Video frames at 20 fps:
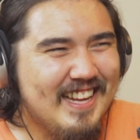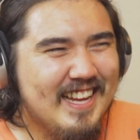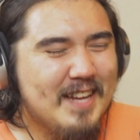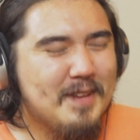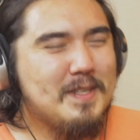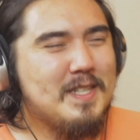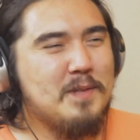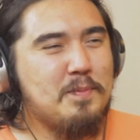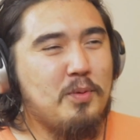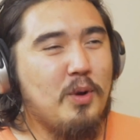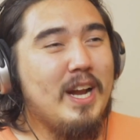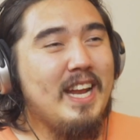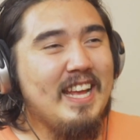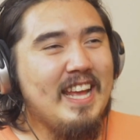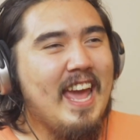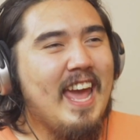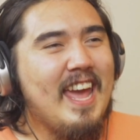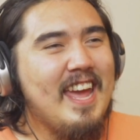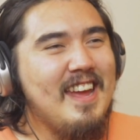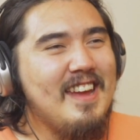Spreading
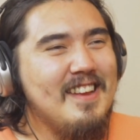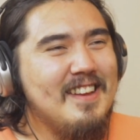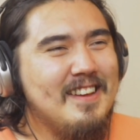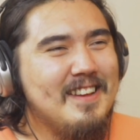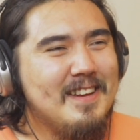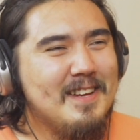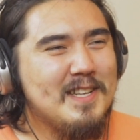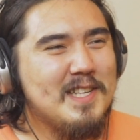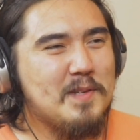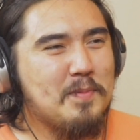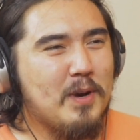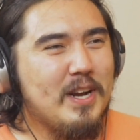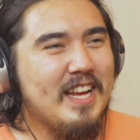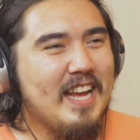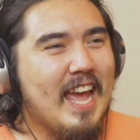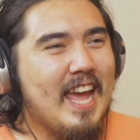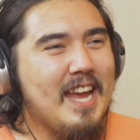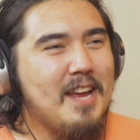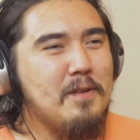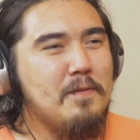hate
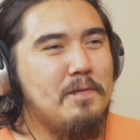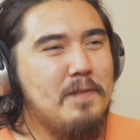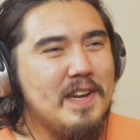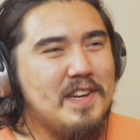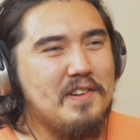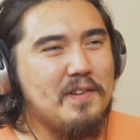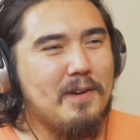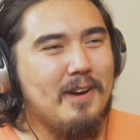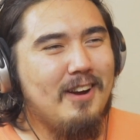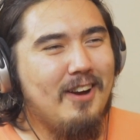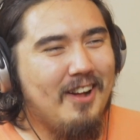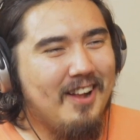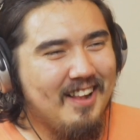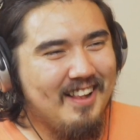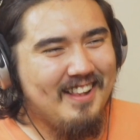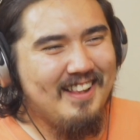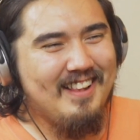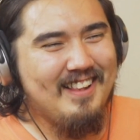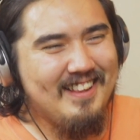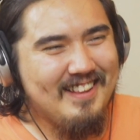and
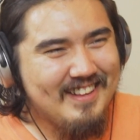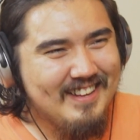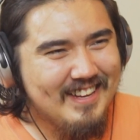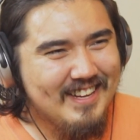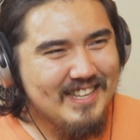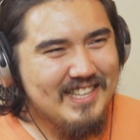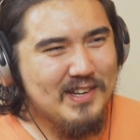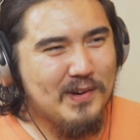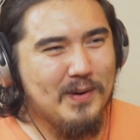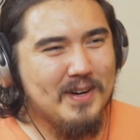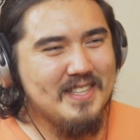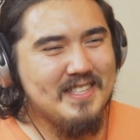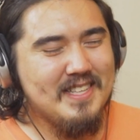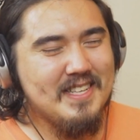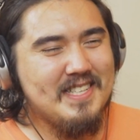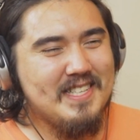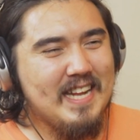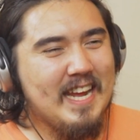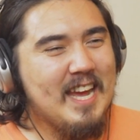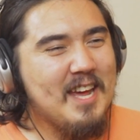vitriol towards the
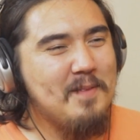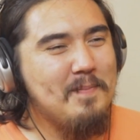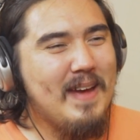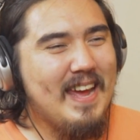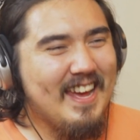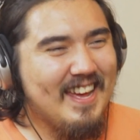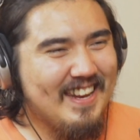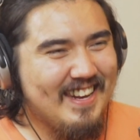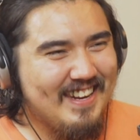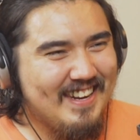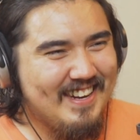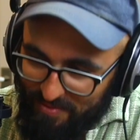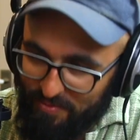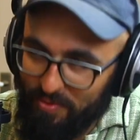Sandman.